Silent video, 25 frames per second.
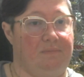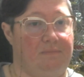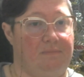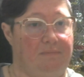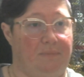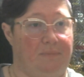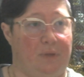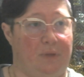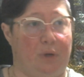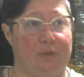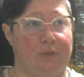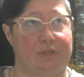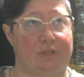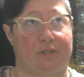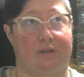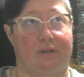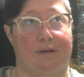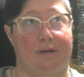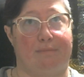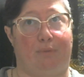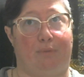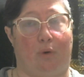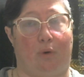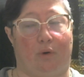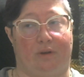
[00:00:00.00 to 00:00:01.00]
Those are
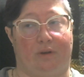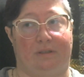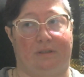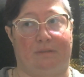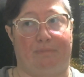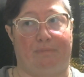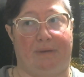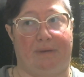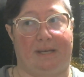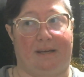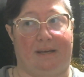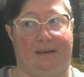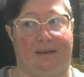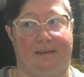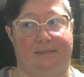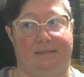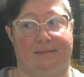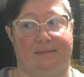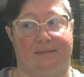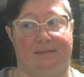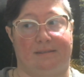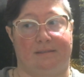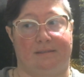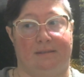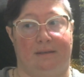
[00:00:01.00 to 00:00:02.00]
important
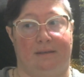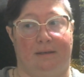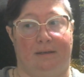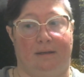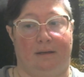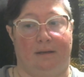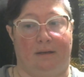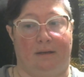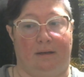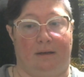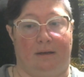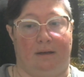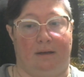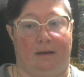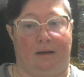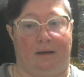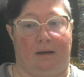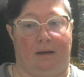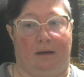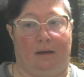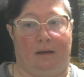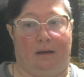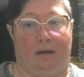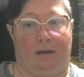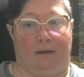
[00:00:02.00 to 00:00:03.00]
because
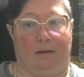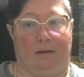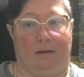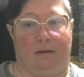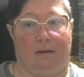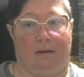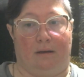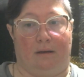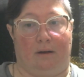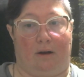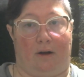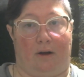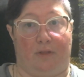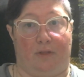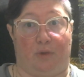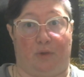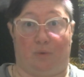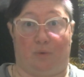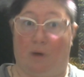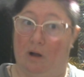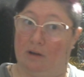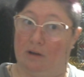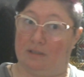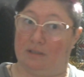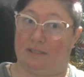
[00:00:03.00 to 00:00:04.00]
on the
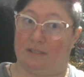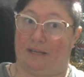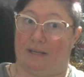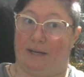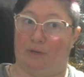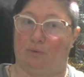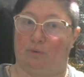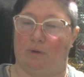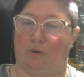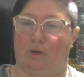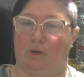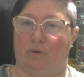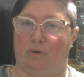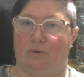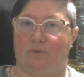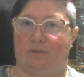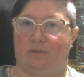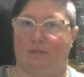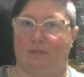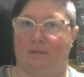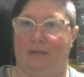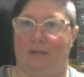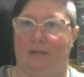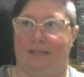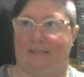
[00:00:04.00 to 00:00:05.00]
wrong side
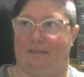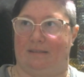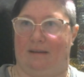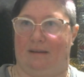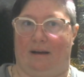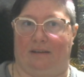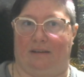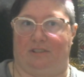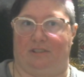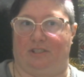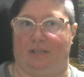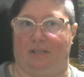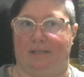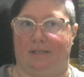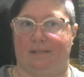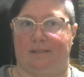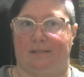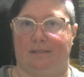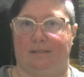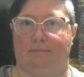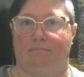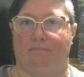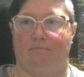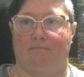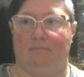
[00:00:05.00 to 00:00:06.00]
rows, it's not
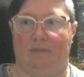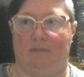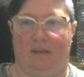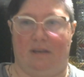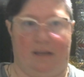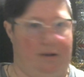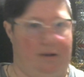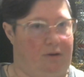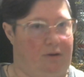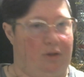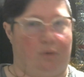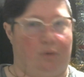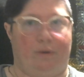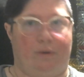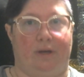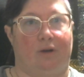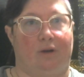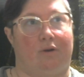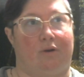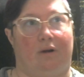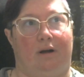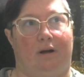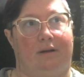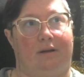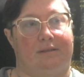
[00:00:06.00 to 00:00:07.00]
just knit all the way
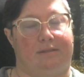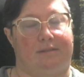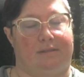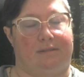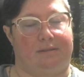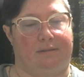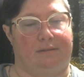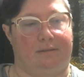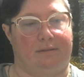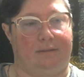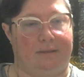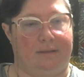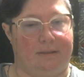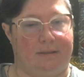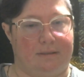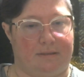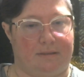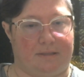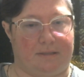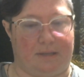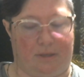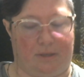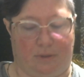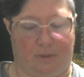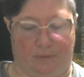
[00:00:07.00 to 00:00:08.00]
across.
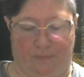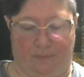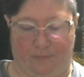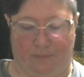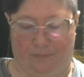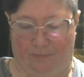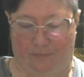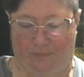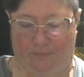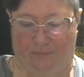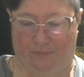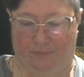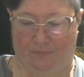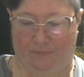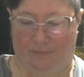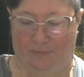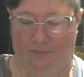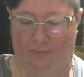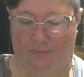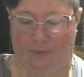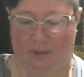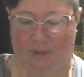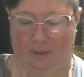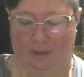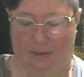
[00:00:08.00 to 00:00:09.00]
So
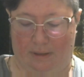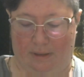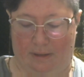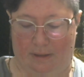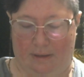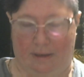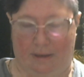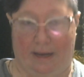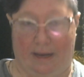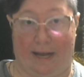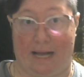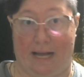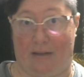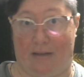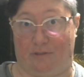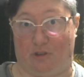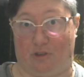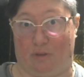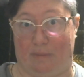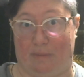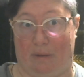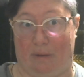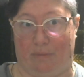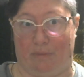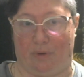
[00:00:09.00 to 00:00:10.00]
I have to
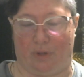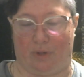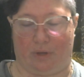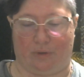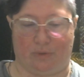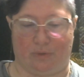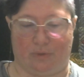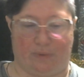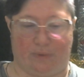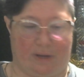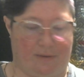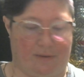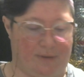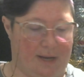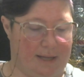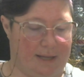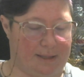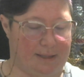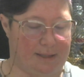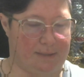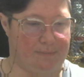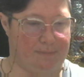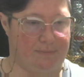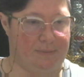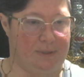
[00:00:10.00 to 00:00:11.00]
remember those when I've
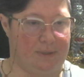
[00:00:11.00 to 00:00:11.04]
got them.